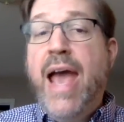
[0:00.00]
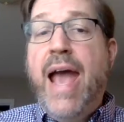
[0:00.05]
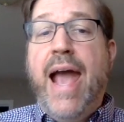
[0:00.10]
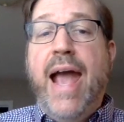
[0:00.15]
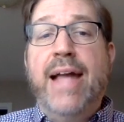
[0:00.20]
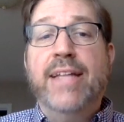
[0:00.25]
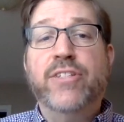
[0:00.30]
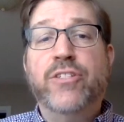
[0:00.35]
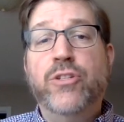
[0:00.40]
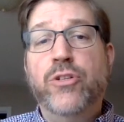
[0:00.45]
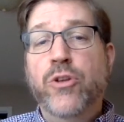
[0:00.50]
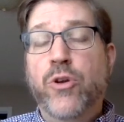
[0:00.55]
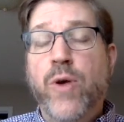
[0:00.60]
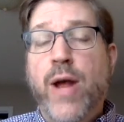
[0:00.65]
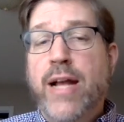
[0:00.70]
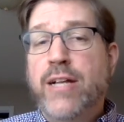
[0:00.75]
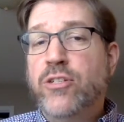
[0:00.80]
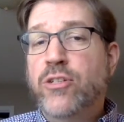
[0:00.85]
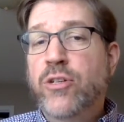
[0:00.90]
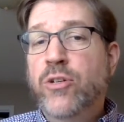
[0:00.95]
And so you're
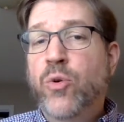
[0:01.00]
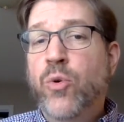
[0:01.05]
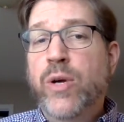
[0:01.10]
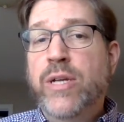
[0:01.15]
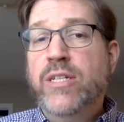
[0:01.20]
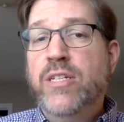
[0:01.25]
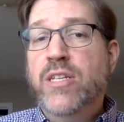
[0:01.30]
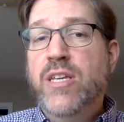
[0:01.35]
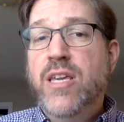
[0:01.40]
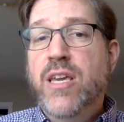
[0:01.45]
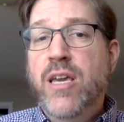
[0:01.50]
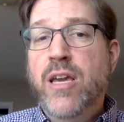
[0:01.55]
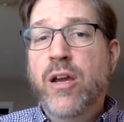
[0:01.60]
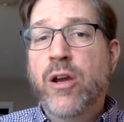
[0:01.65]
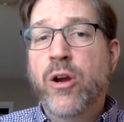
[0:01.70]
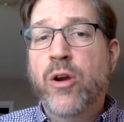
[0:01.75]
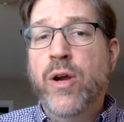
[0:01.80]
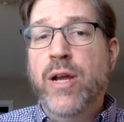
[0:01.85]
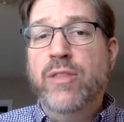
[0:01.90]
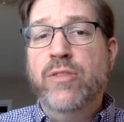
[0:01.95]
actually going to
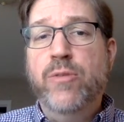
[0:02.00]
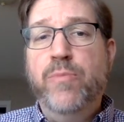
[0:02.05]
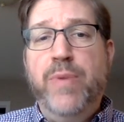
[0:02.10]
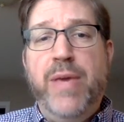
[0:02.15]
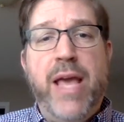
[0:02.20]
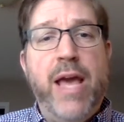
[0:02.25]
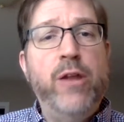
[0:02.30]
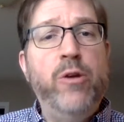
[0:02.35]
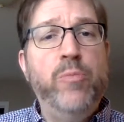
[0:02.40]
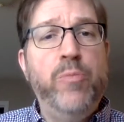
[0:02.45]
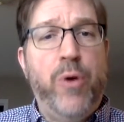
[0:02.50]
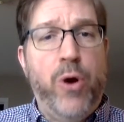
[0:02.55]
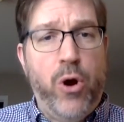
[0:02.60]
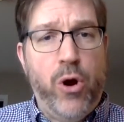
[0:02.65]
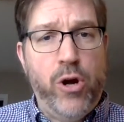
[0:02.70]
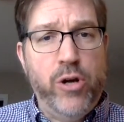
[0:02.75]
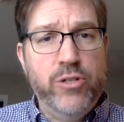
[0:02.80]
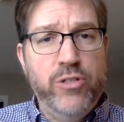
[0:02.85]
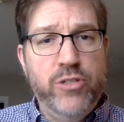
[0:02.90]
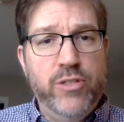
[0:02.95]
hear in the piano
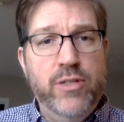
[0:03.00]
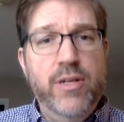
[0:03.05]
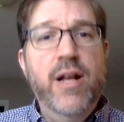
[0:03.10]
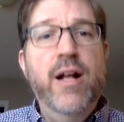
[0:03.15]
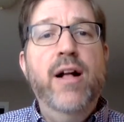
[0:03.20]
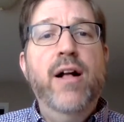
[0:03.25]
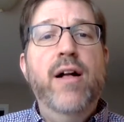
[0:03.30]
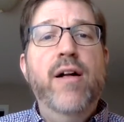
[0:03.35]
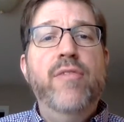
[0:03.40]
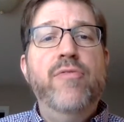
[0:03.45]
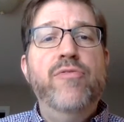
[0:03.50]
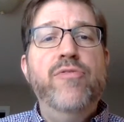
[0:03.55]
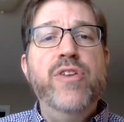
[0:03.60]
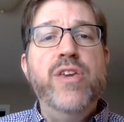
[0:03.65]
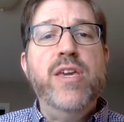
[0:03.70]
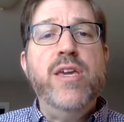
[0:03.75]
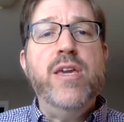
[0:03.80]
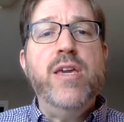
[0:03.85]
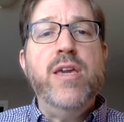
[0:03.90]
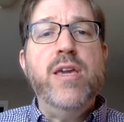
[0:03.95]
part
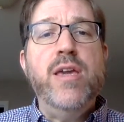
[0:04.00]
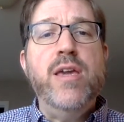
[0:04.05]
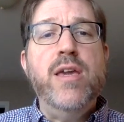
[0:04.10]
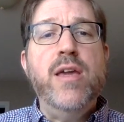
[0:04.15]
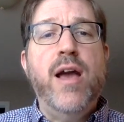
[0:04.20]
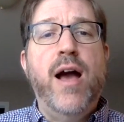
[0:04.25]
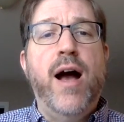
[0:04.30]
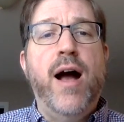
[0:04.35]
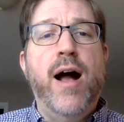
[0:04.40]
it's